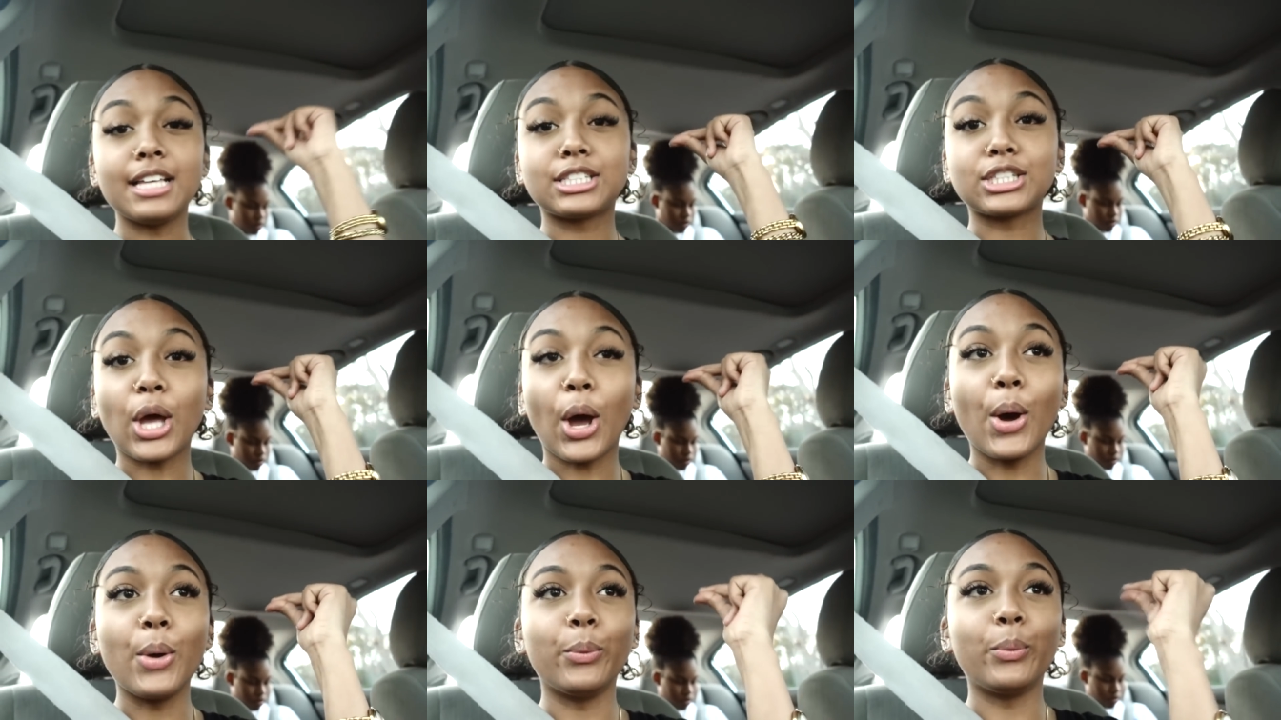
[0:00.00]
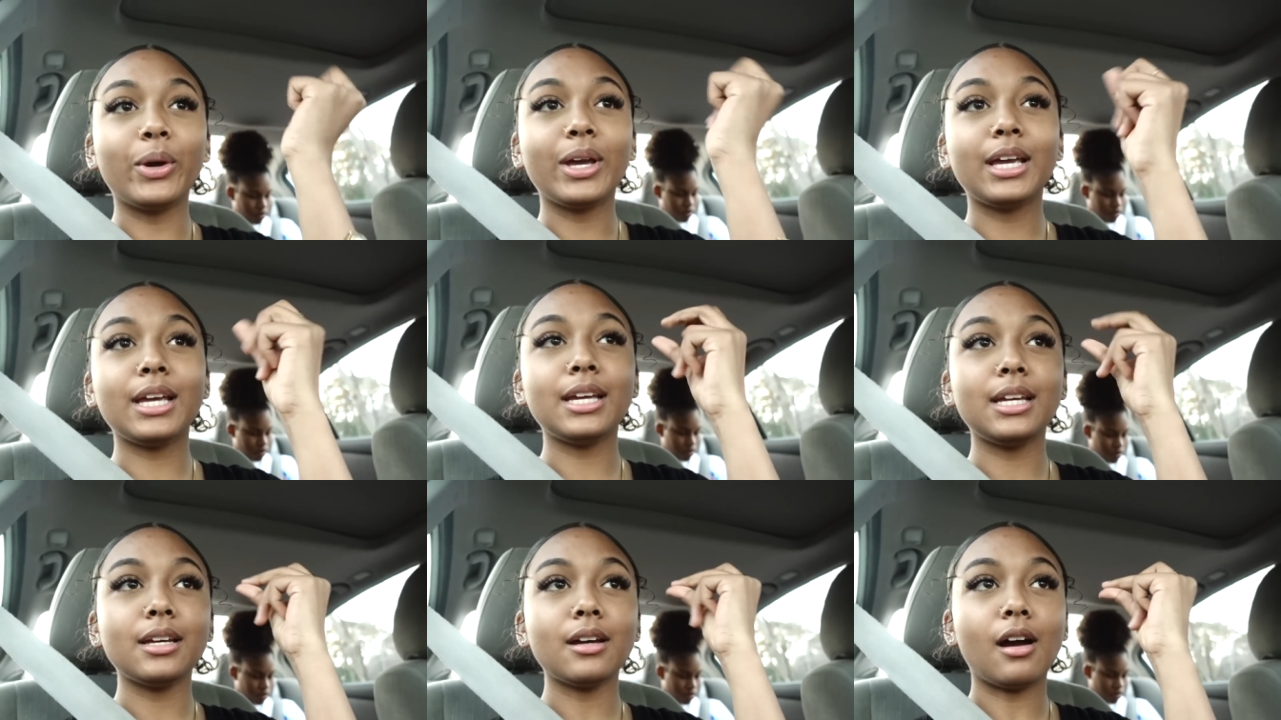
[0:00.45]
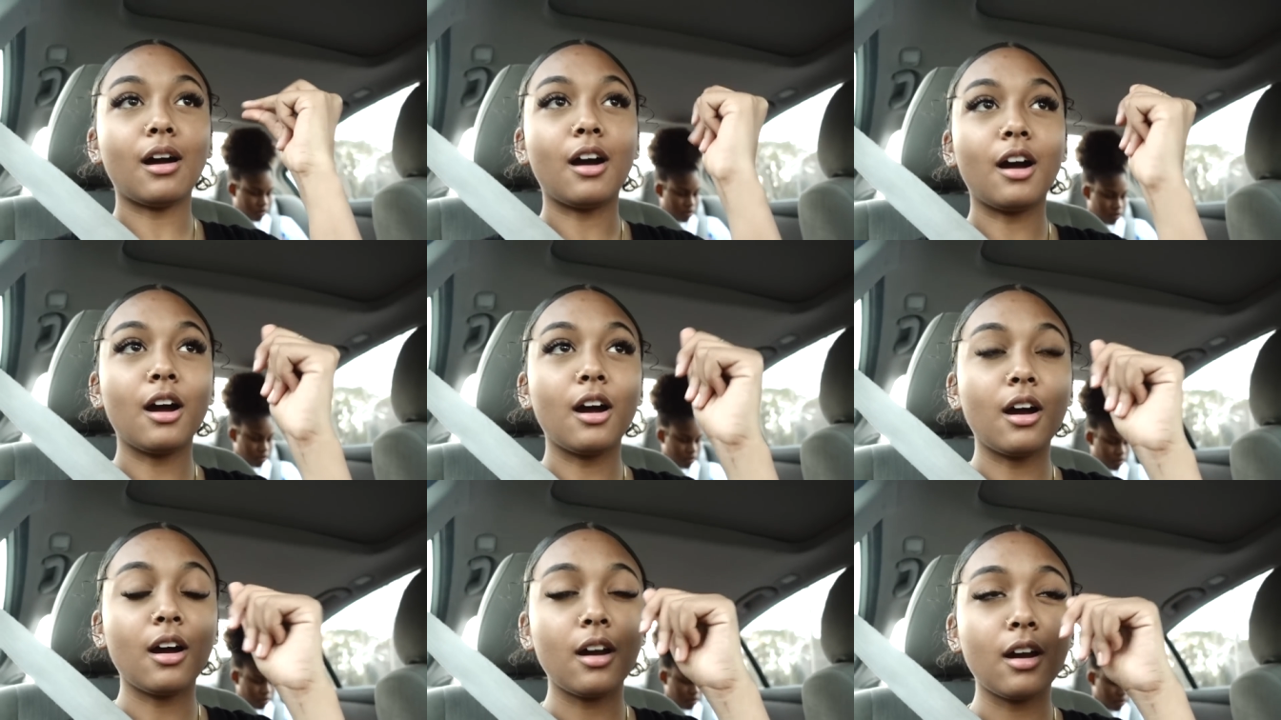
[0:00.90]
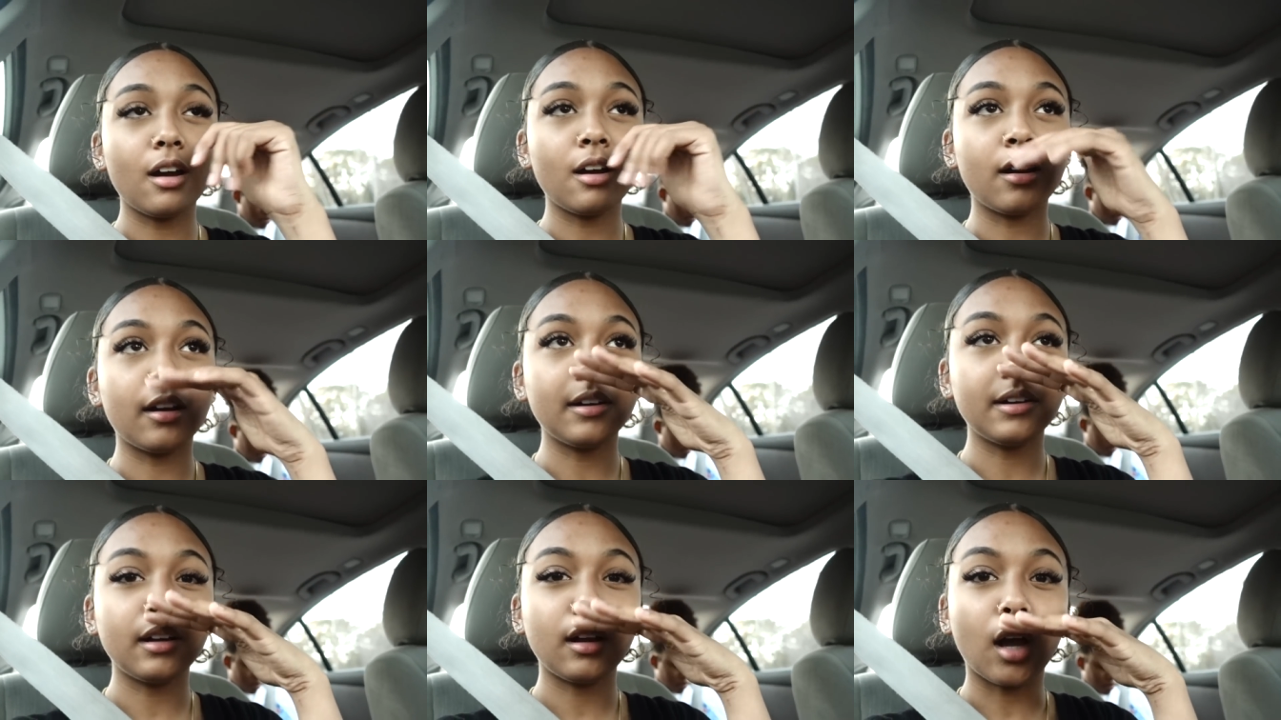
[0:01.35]
So we are
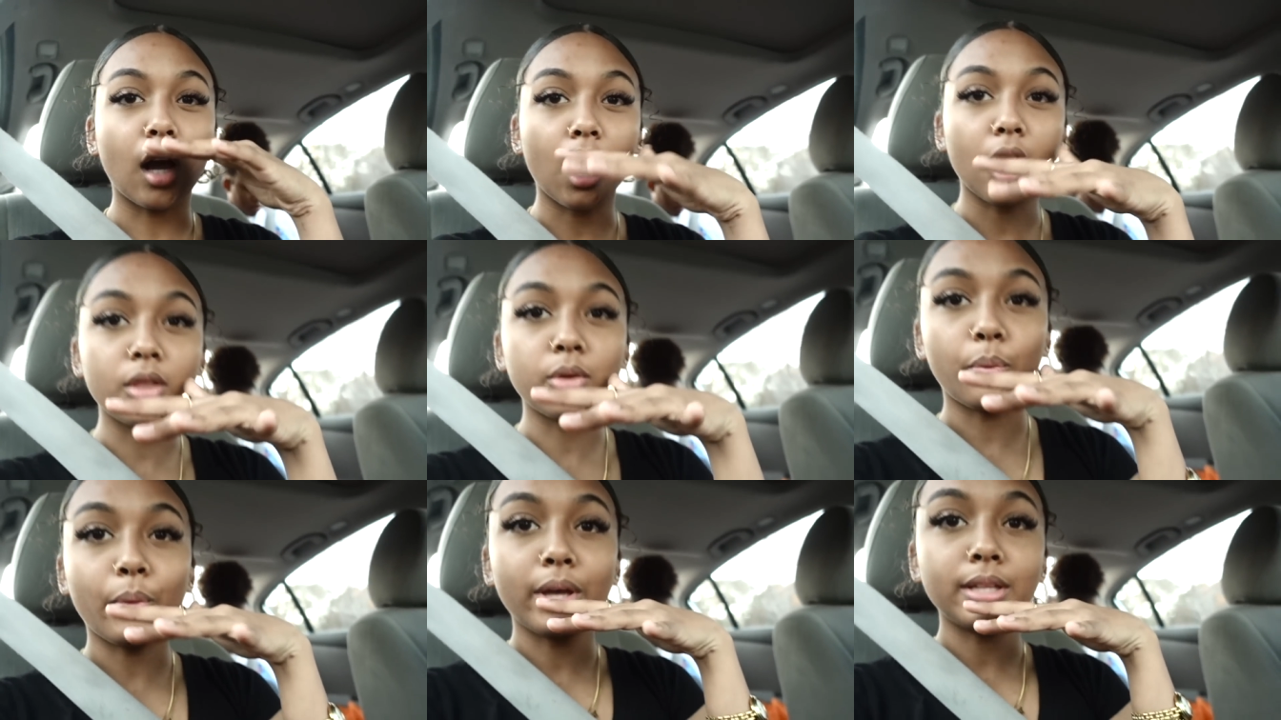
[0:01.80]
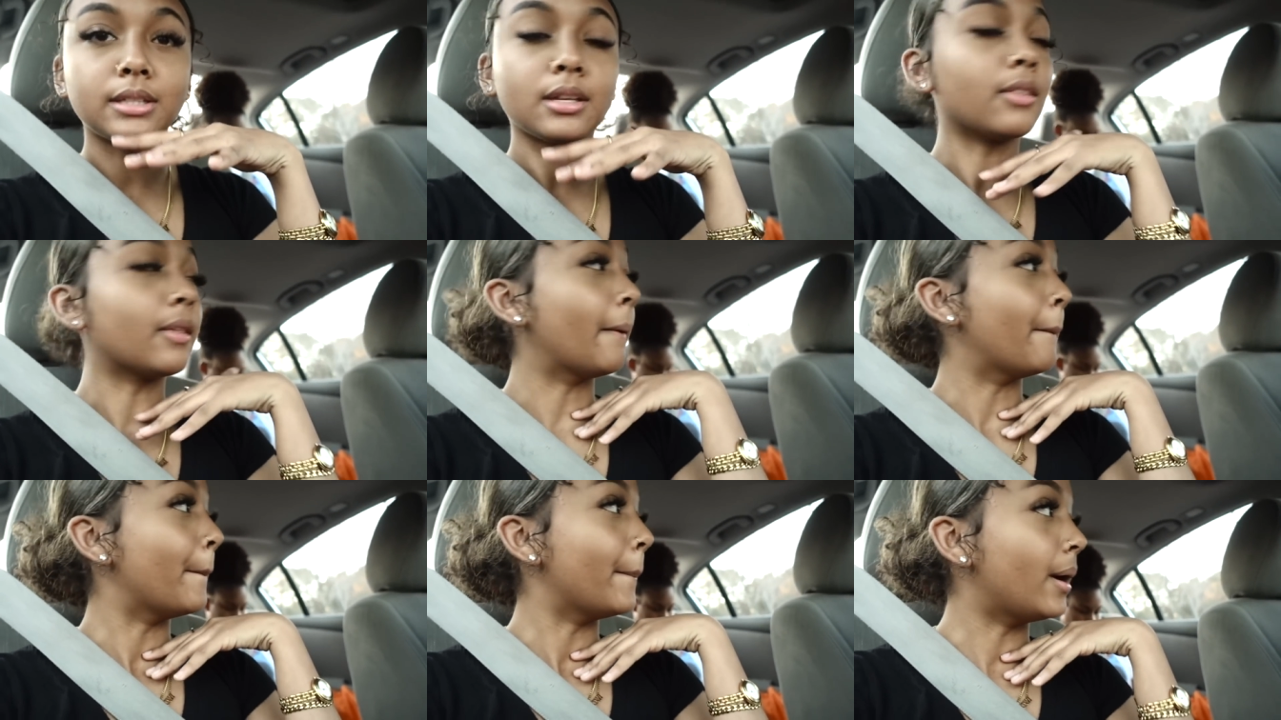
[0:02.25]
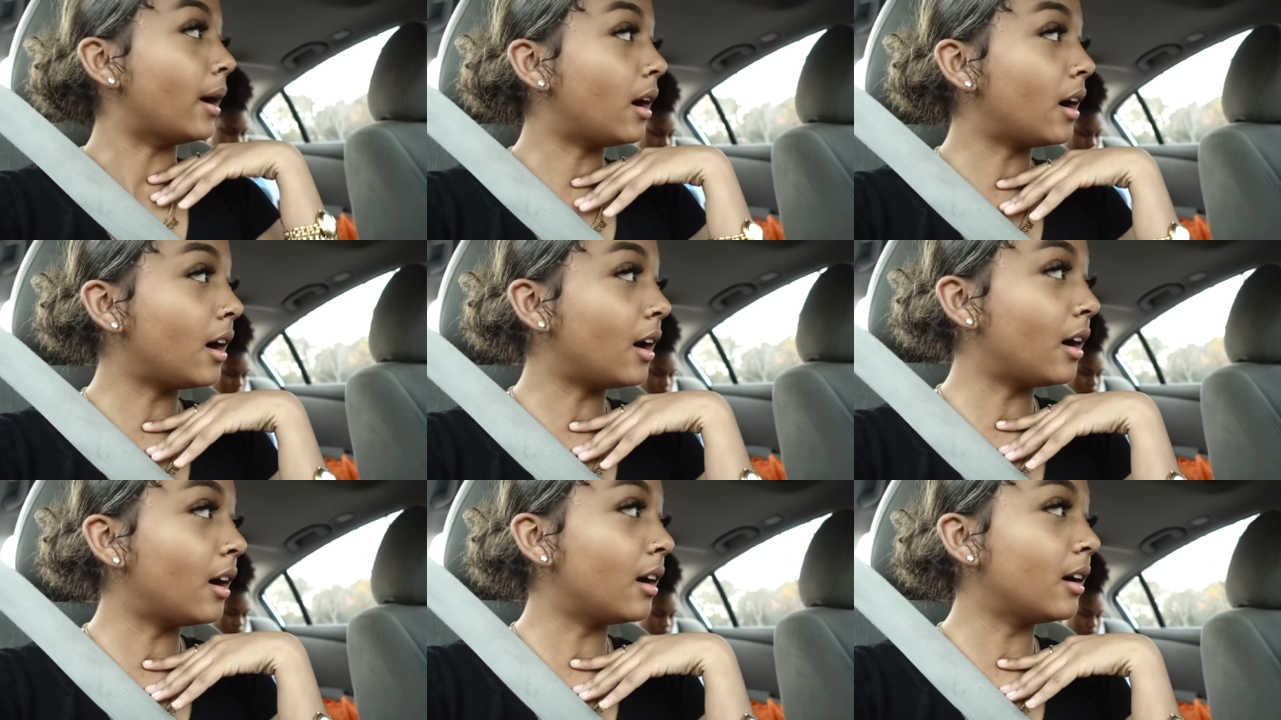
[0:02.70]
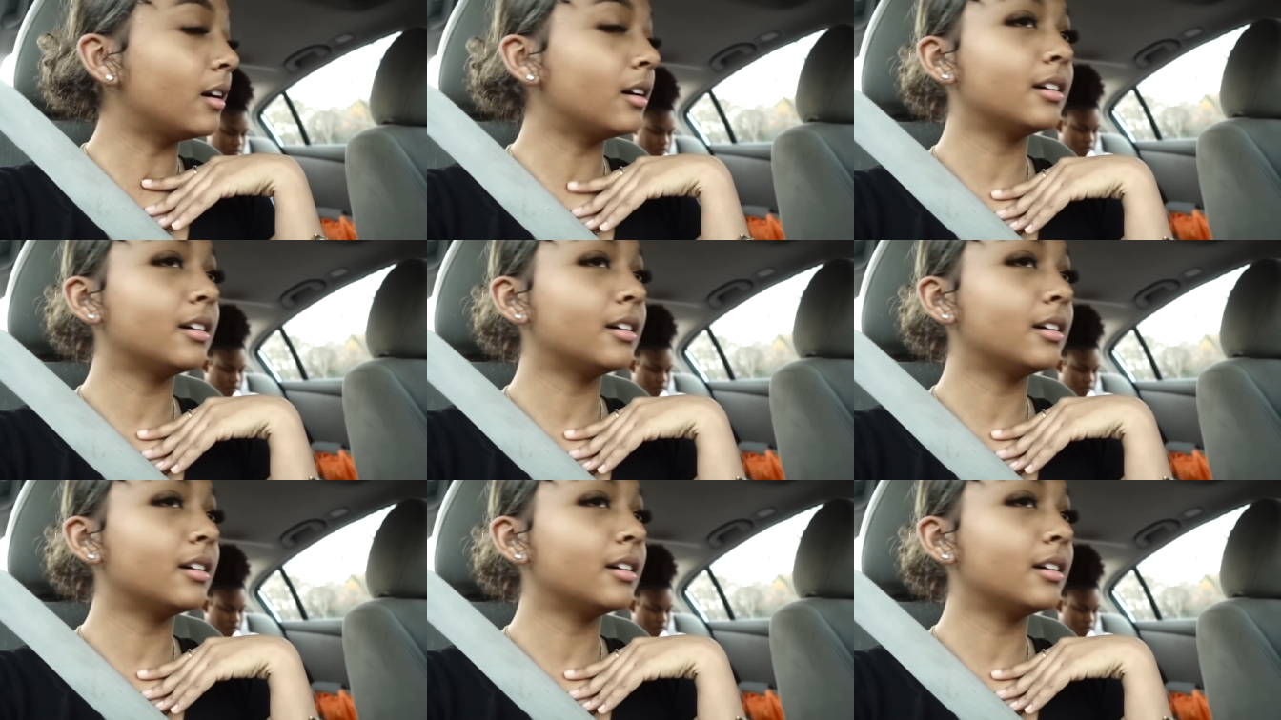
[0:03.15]
on the way to the mall.